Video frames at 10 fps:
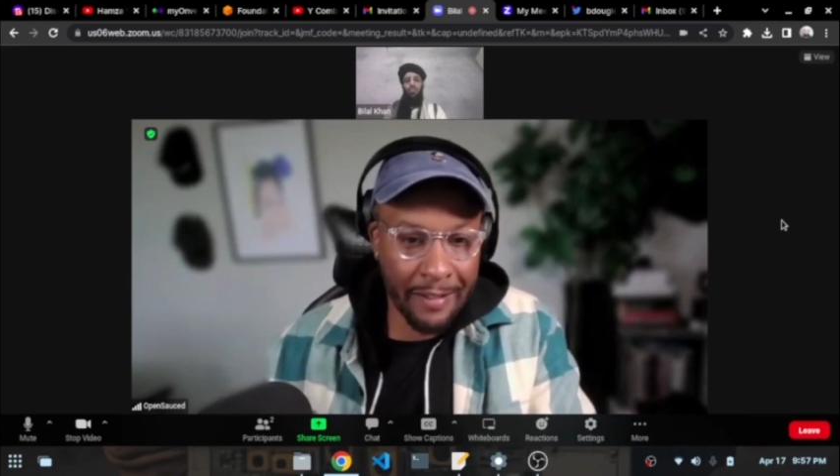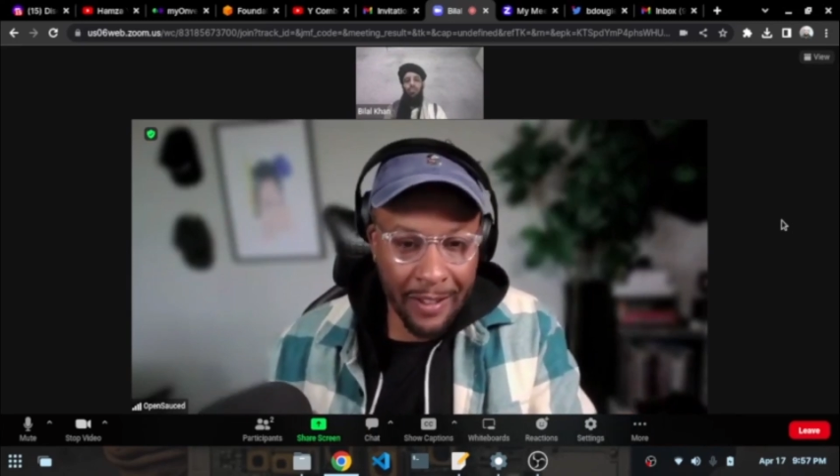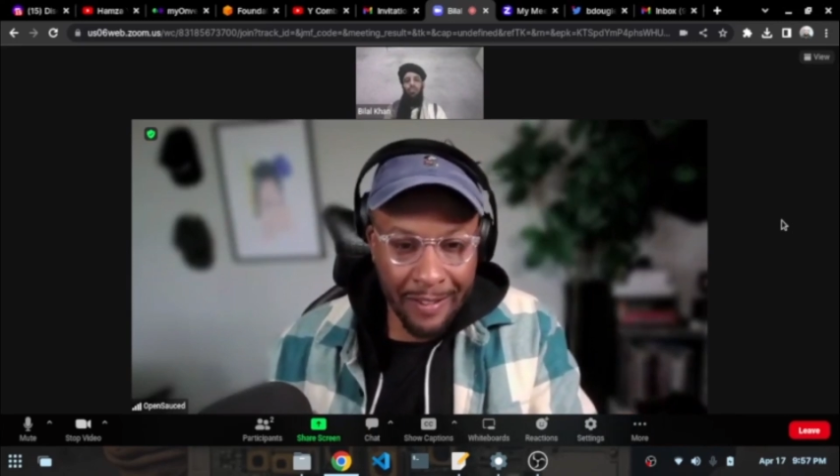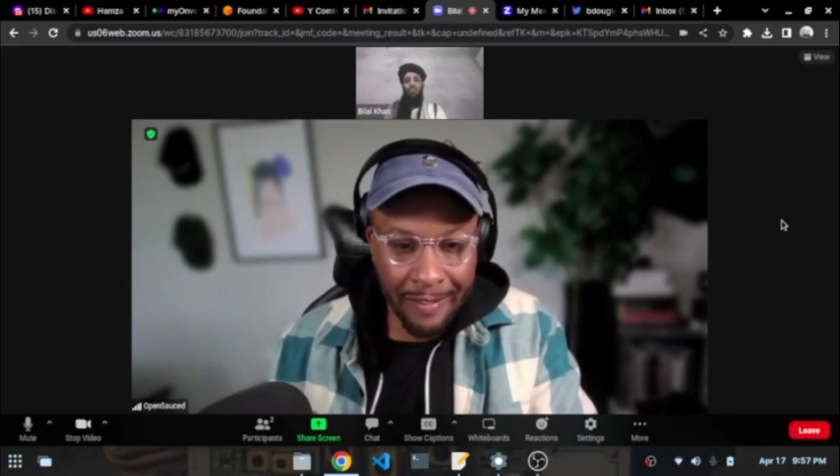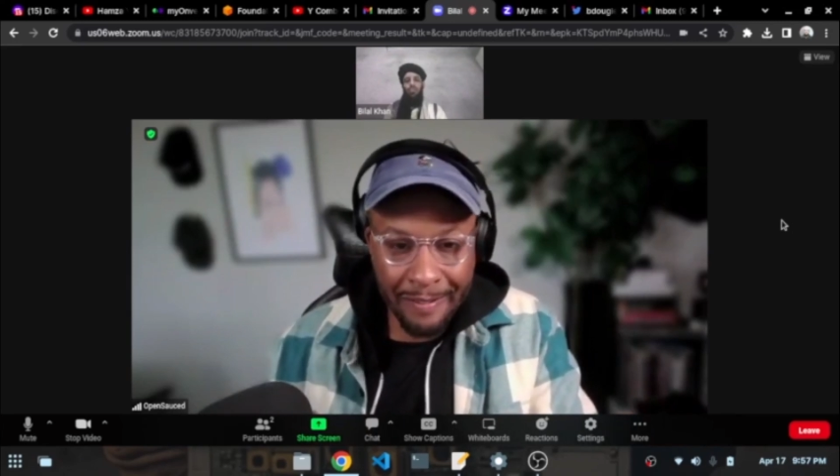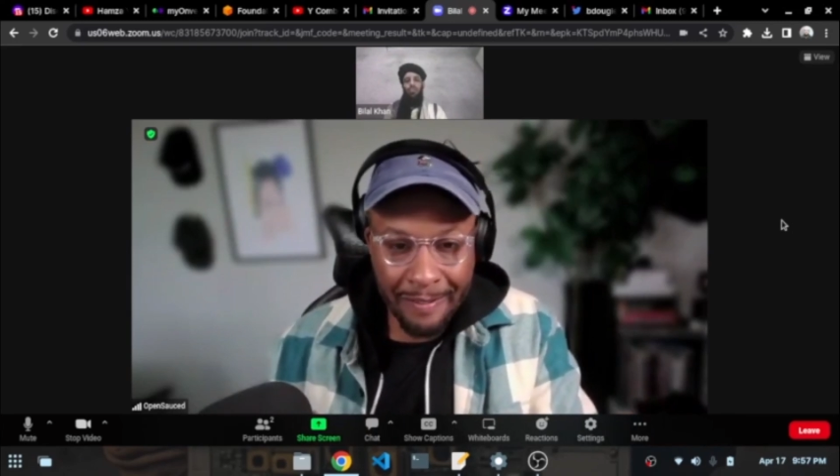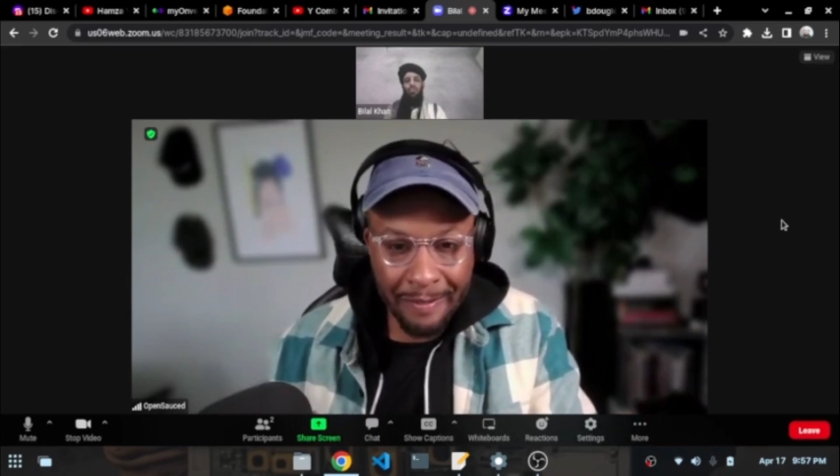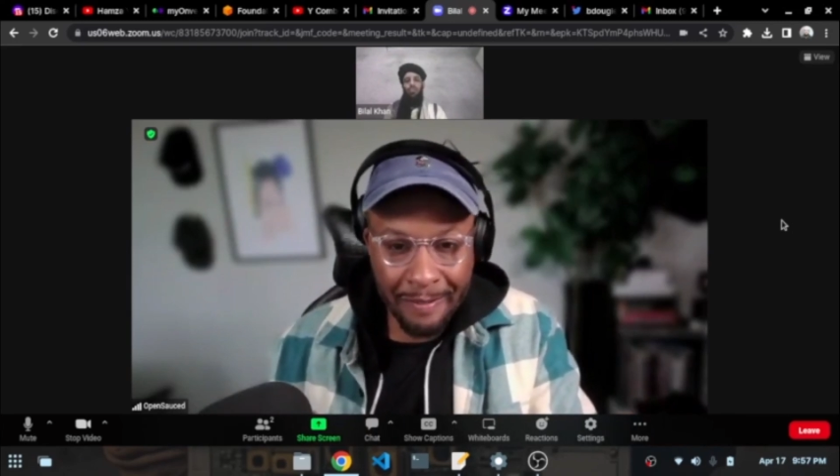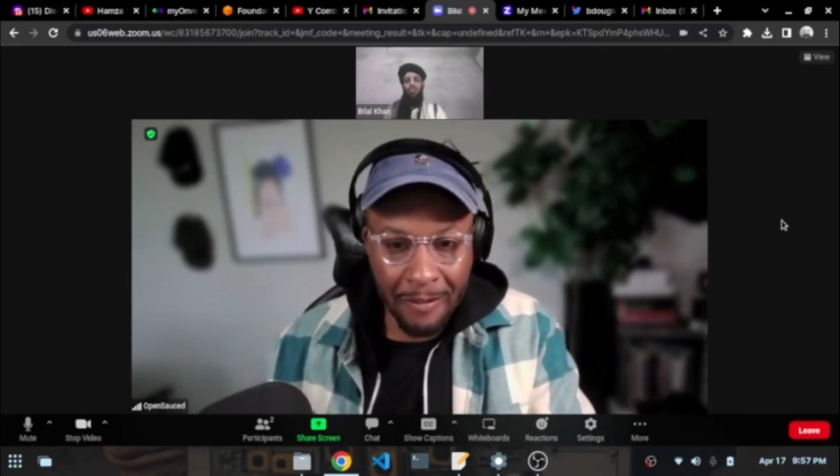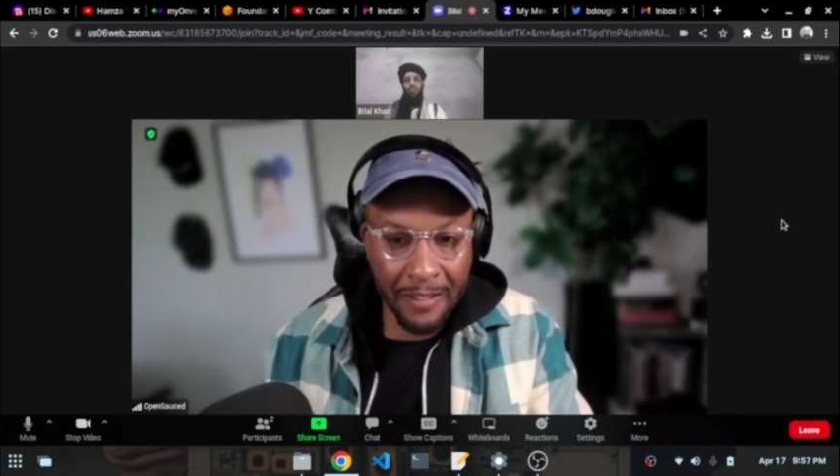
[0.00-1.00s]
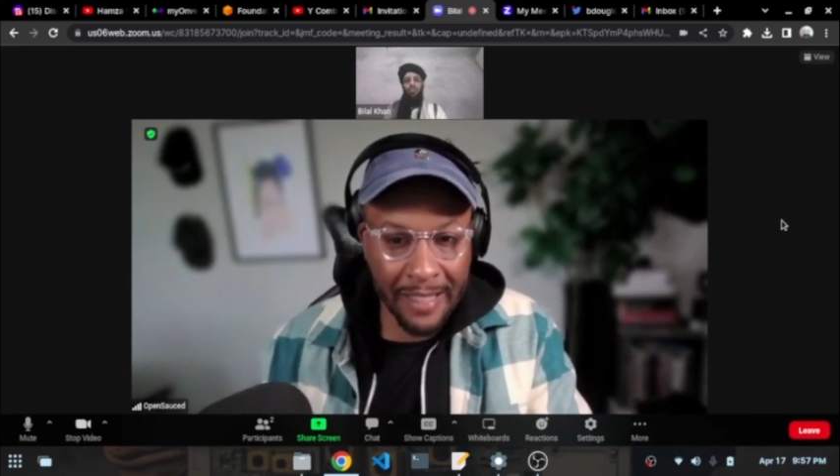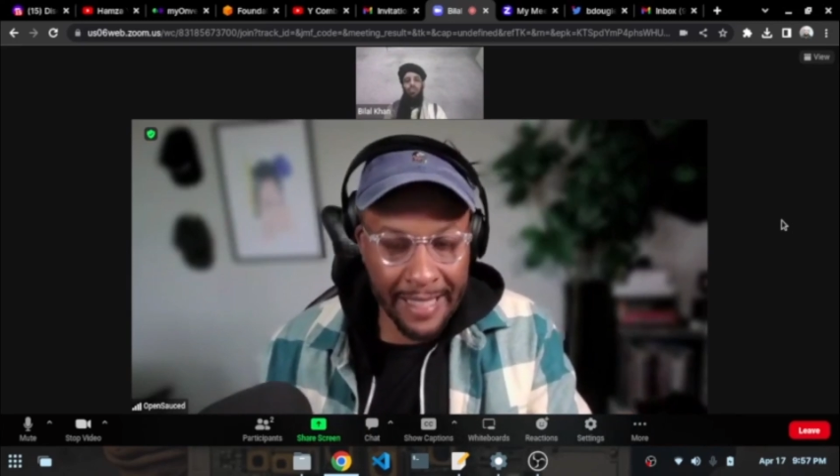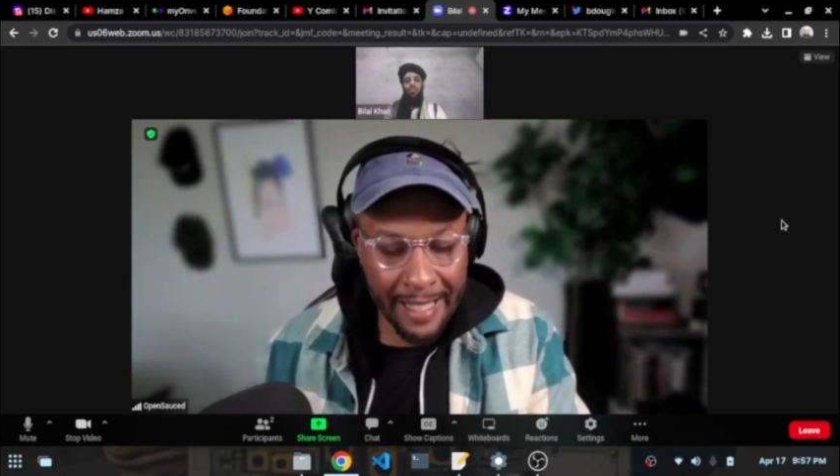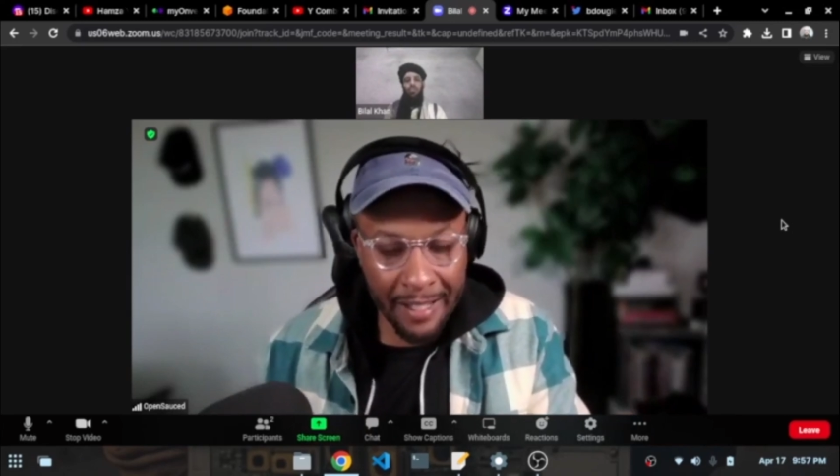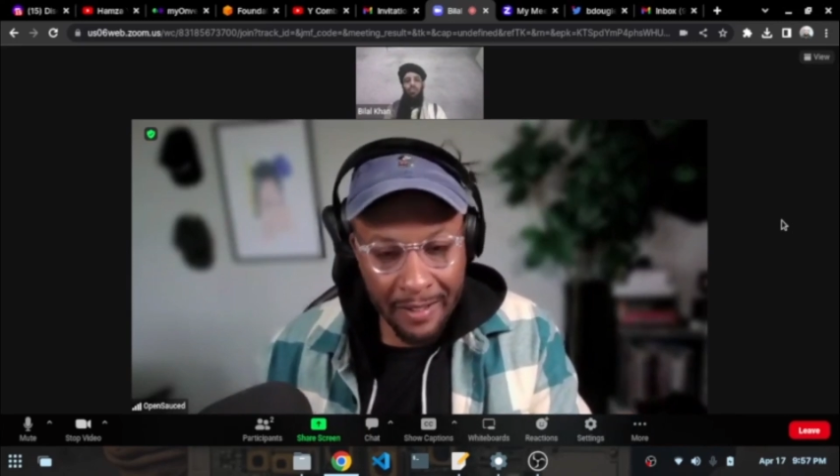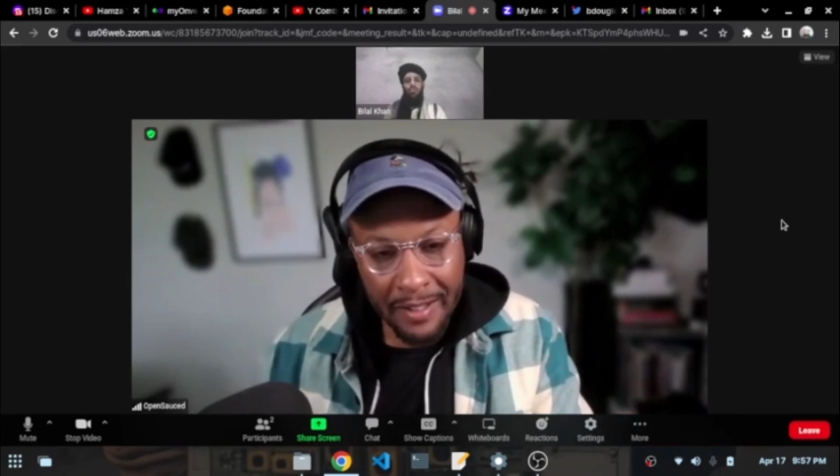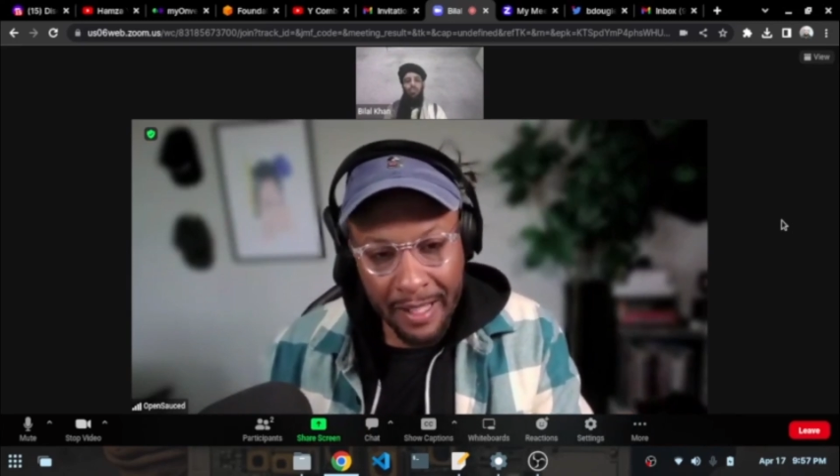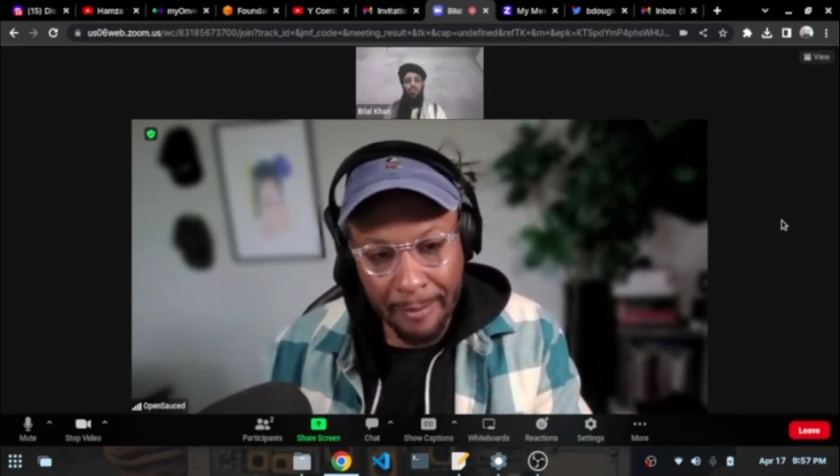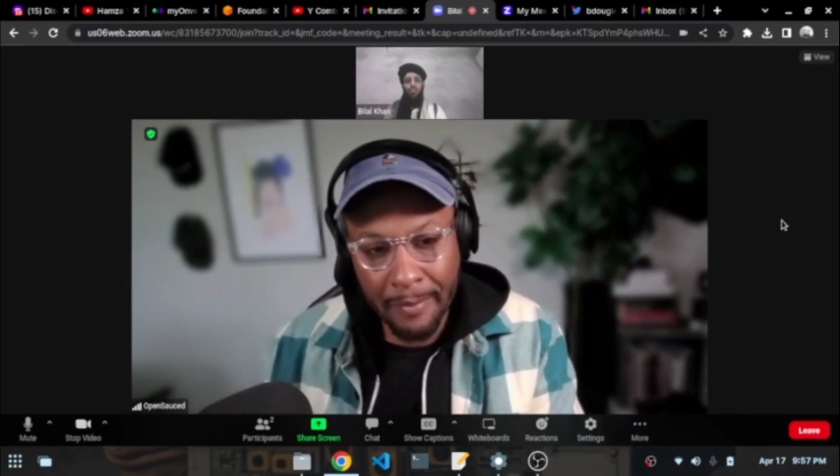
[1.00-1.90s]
they're really need on the team,